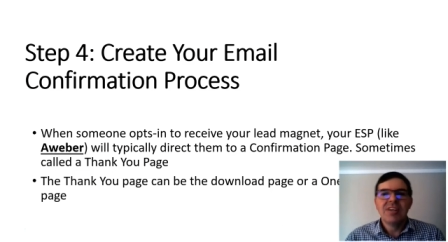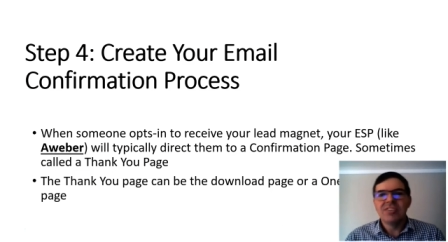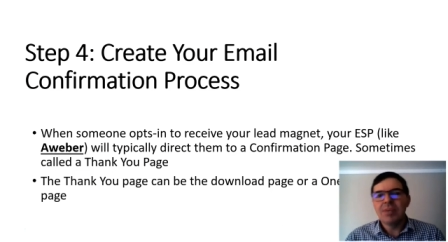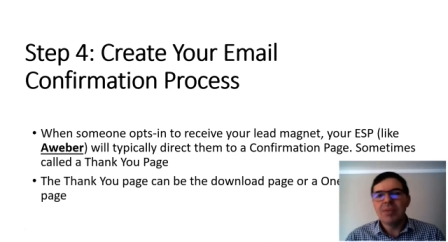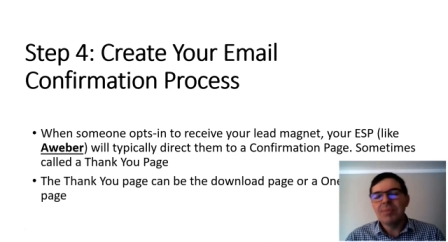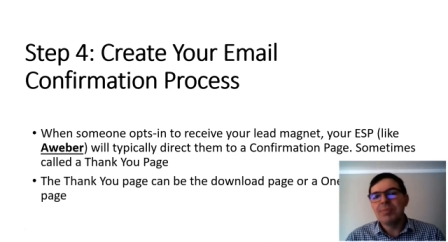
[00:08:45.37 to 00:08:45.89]

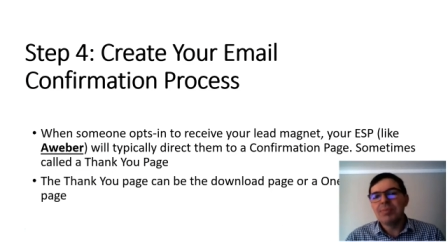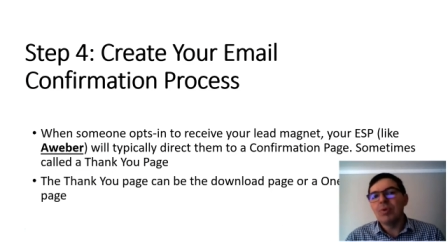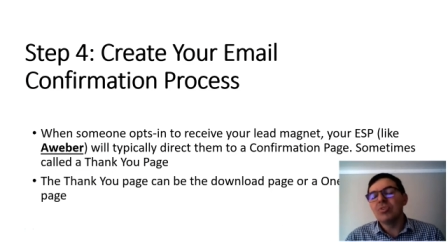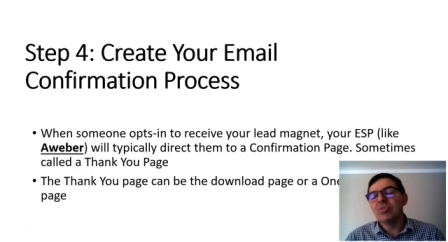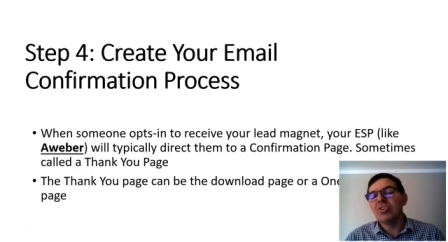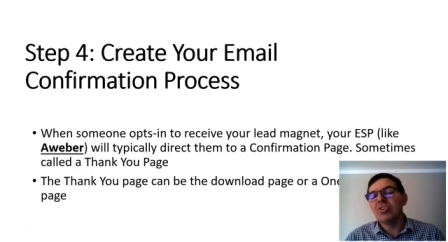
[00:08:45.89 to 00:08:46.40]
Some people
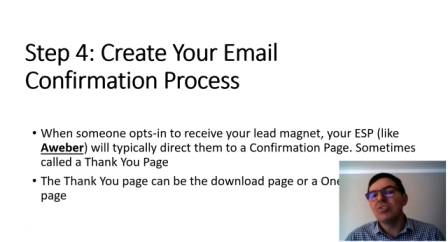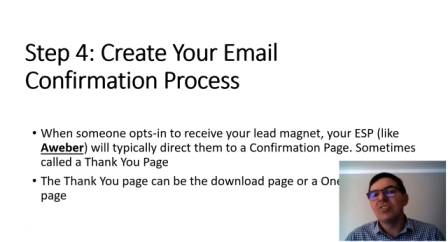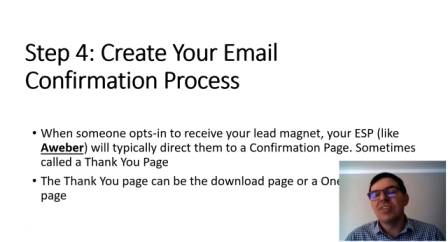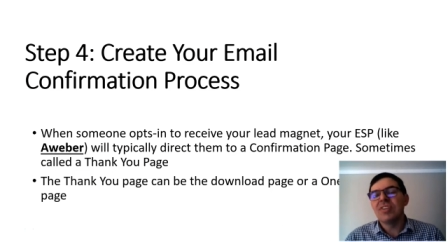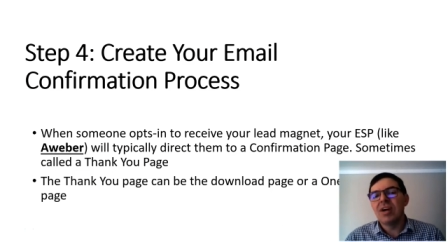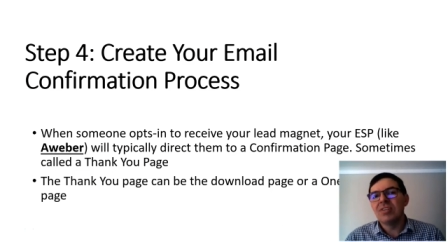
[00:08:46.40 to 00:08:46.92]
also use
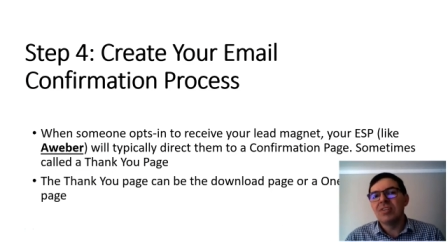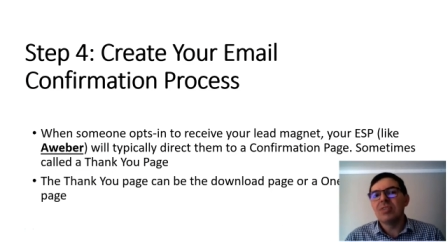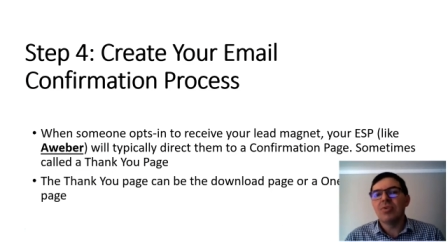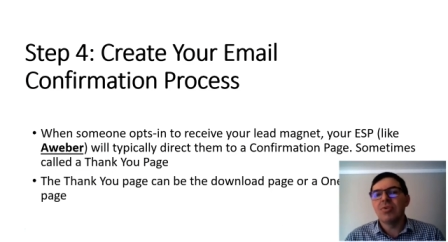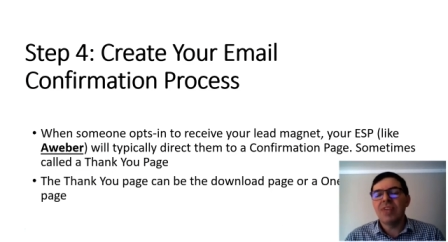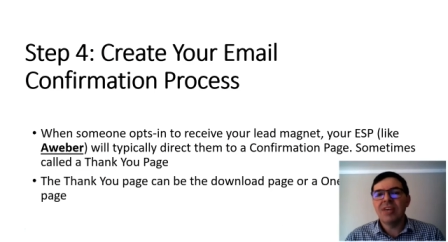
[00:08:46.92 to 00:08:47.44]
the download
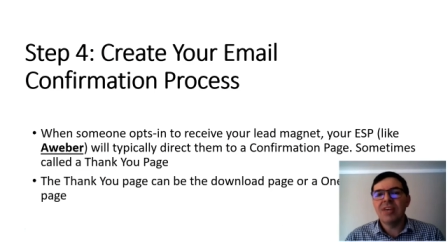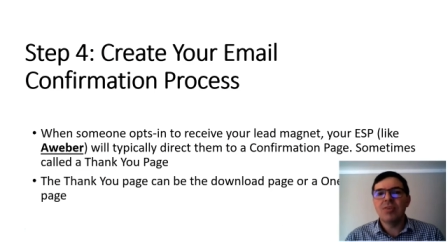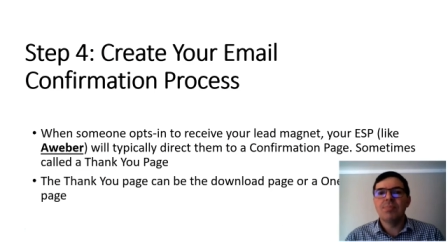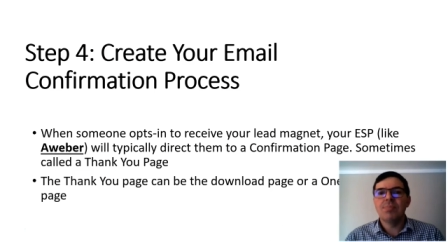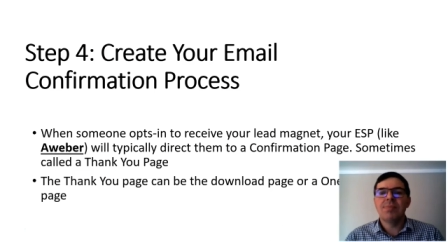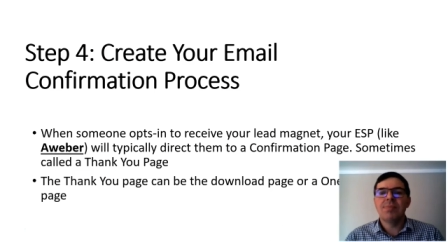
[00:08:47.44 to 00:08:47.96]
or thank
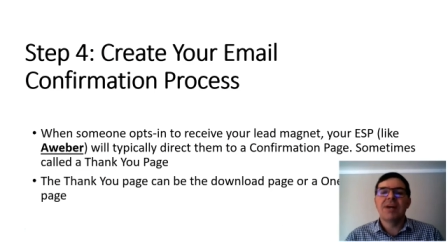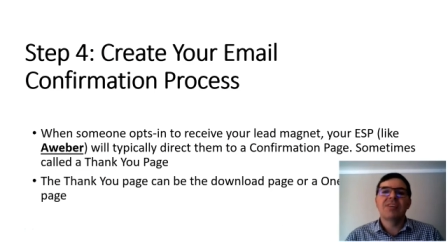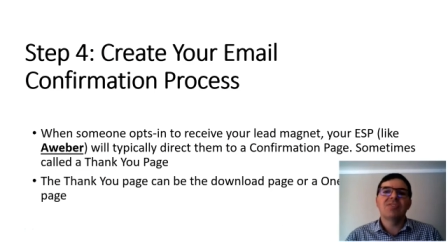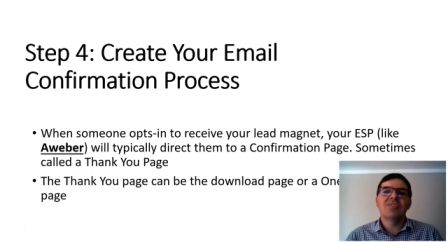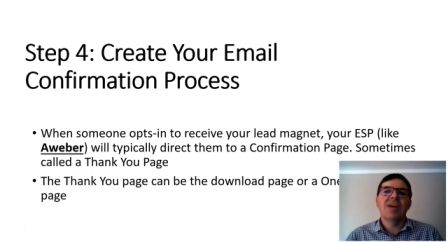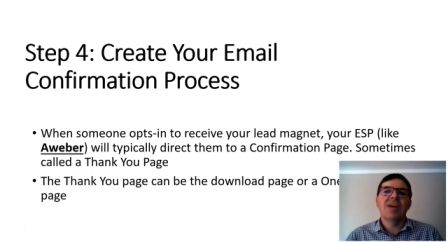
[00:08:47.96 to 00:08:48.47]
you
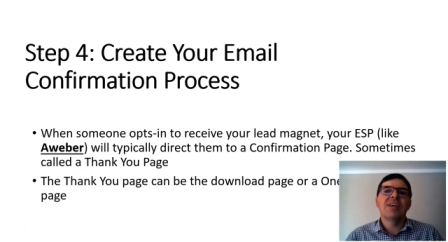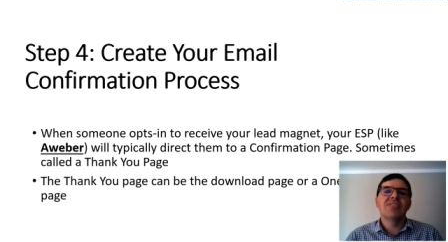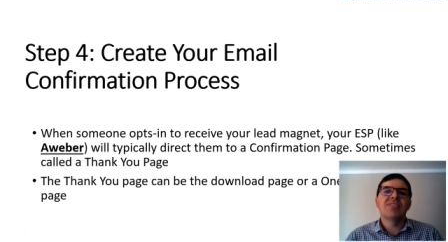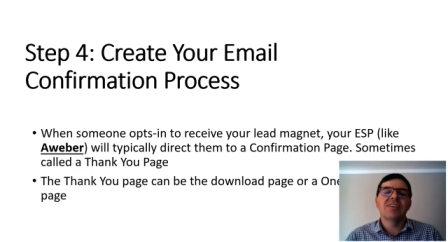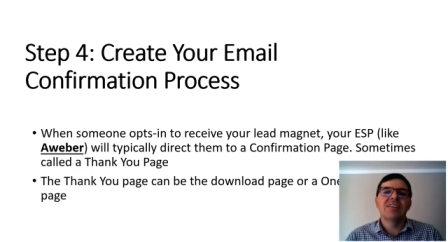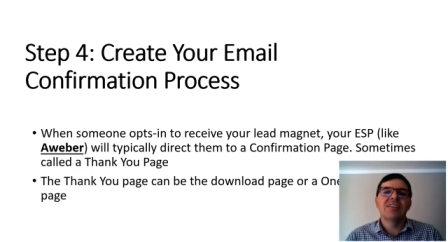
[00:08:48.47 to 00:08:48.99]
page as
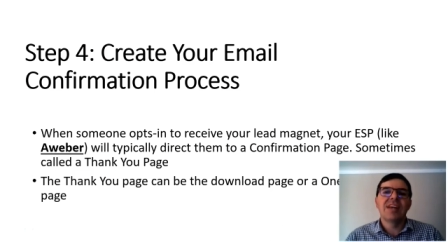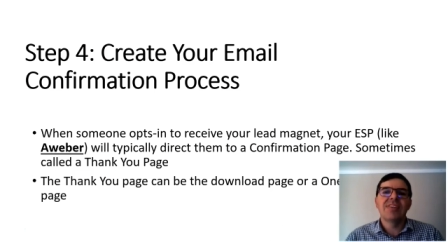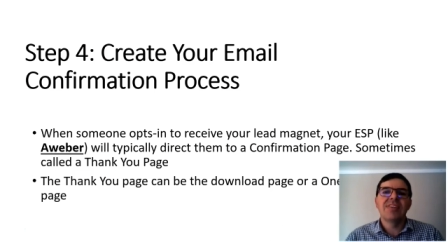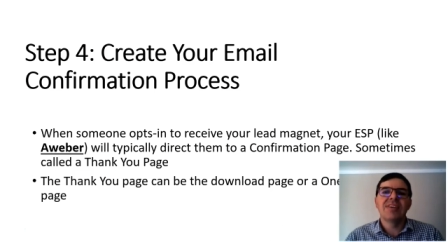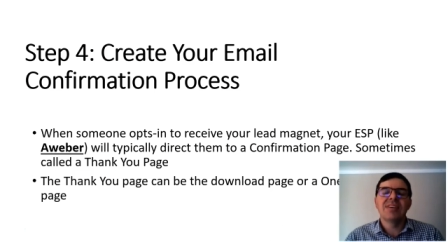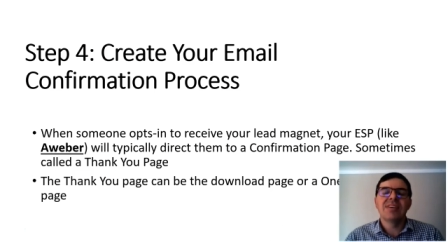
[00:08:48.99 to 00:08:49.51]

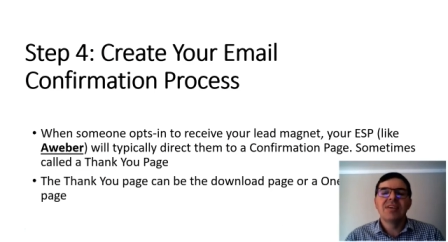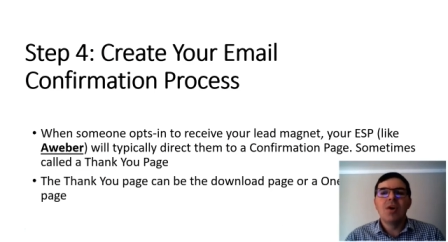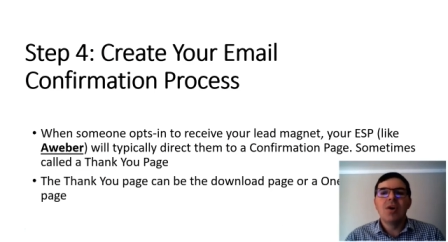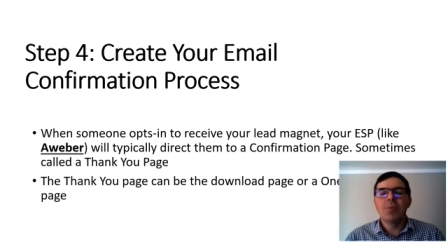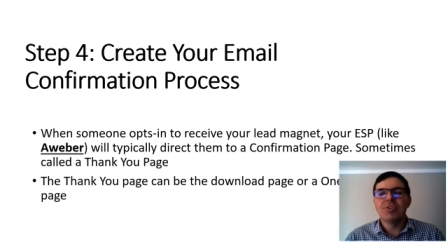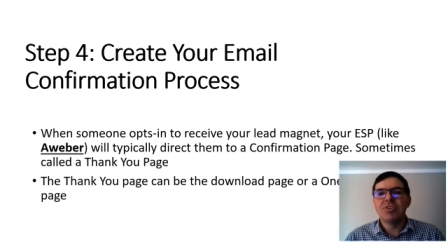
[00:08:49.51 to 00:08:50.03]
another
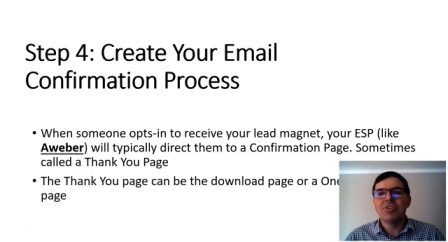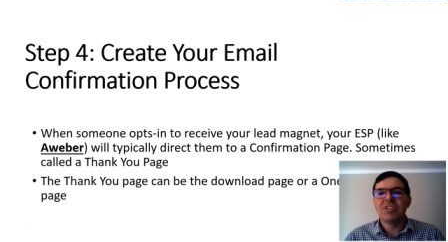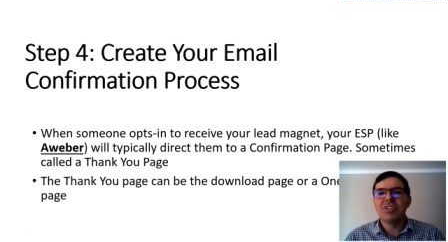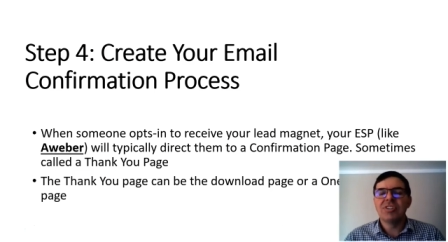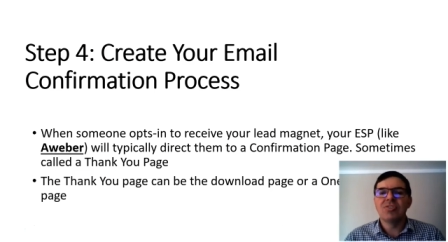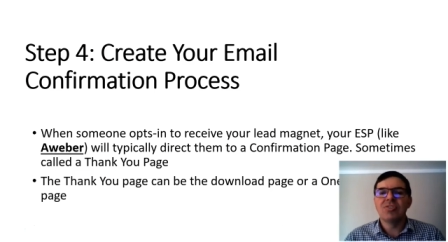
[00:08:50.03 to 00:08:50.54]

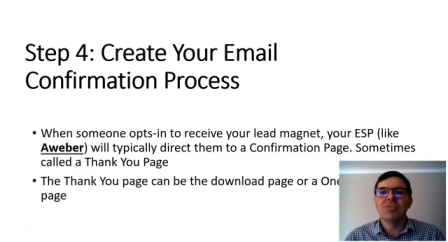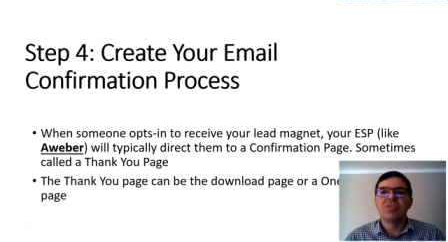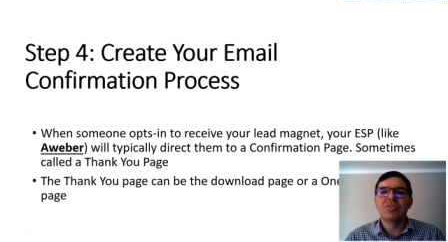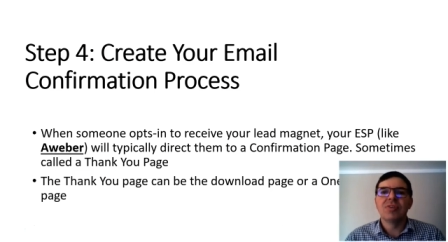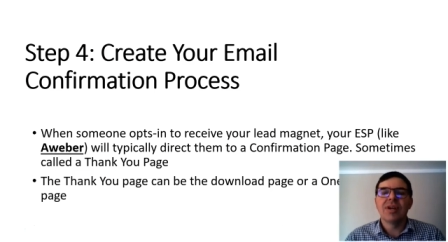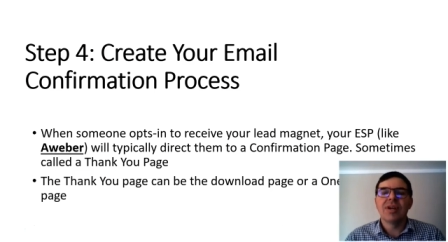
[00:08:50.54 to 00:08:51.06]
opportunity
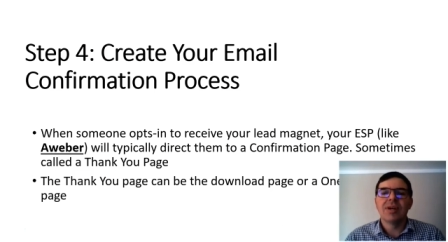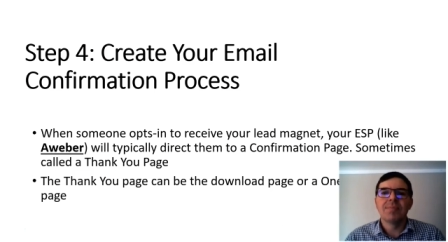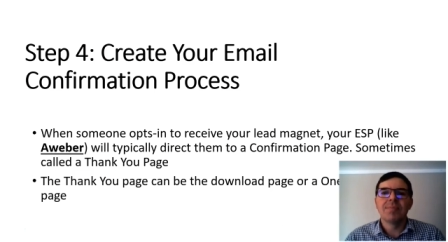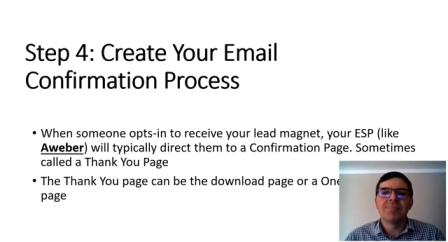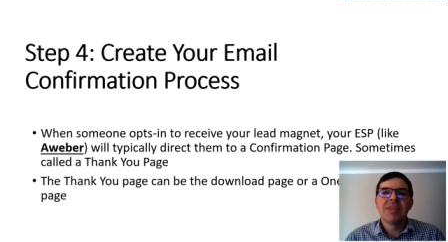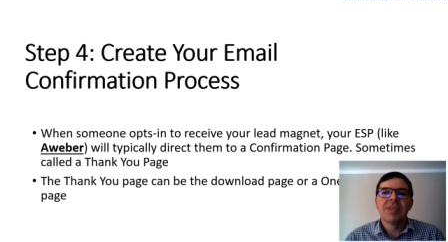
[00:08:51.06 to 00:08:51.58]
to
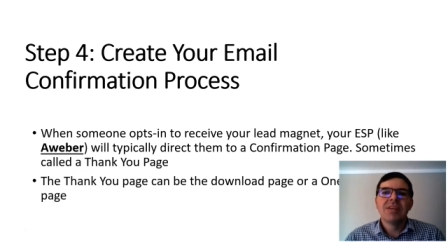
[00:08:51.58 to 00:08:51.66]
um,